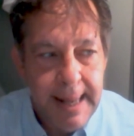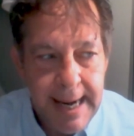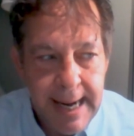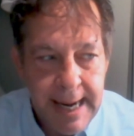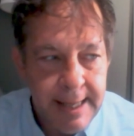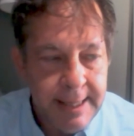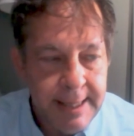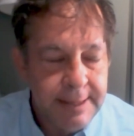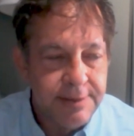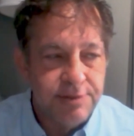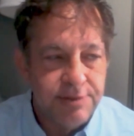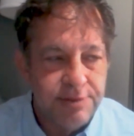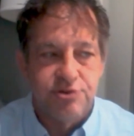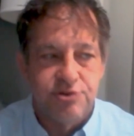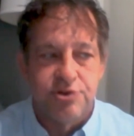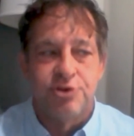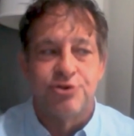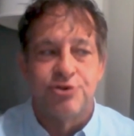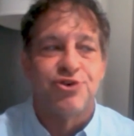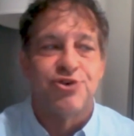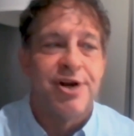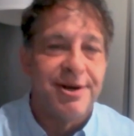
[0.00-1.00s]
and
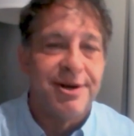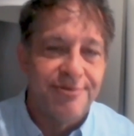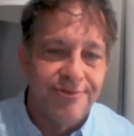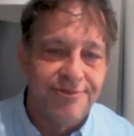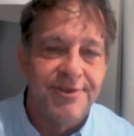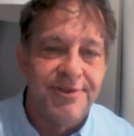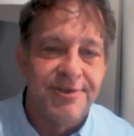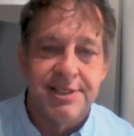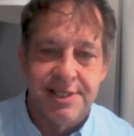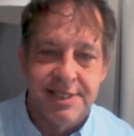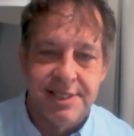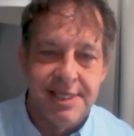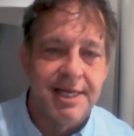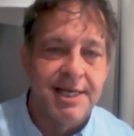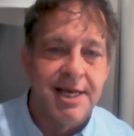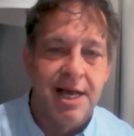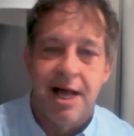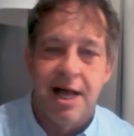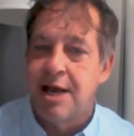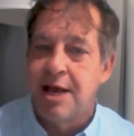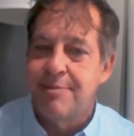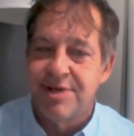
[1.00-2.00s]
they're trying to fix the
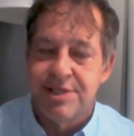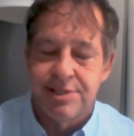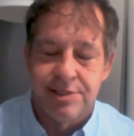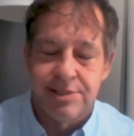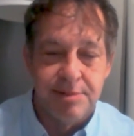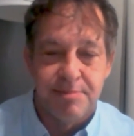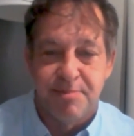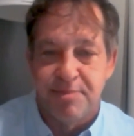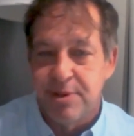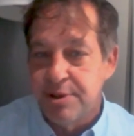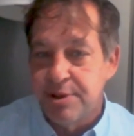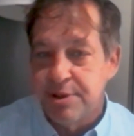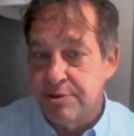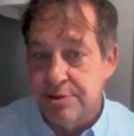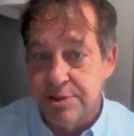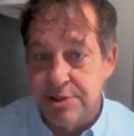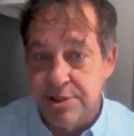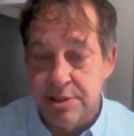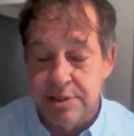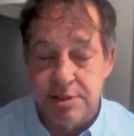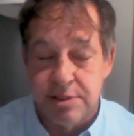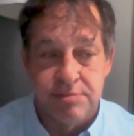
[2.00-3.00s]
economies and the
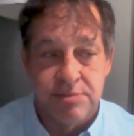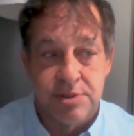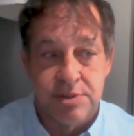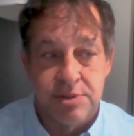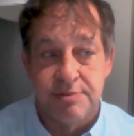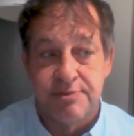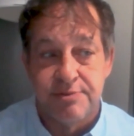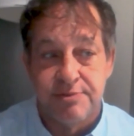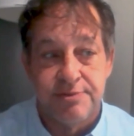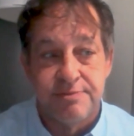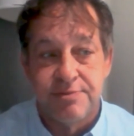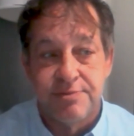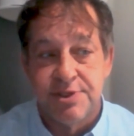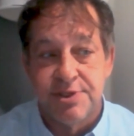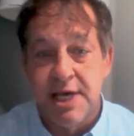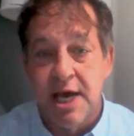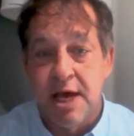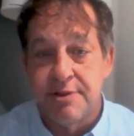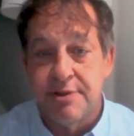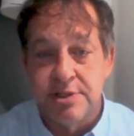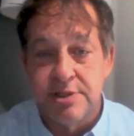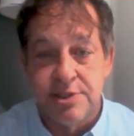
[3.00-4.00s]
political systems of
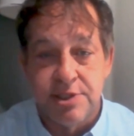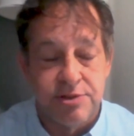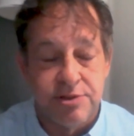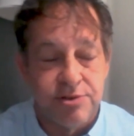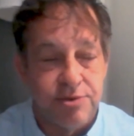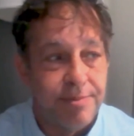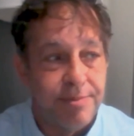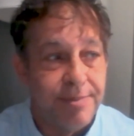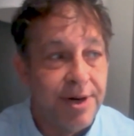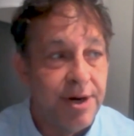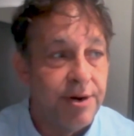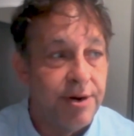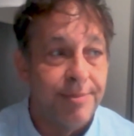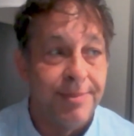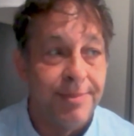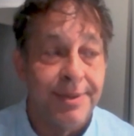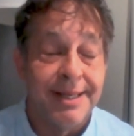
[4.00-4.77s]
South and Central America.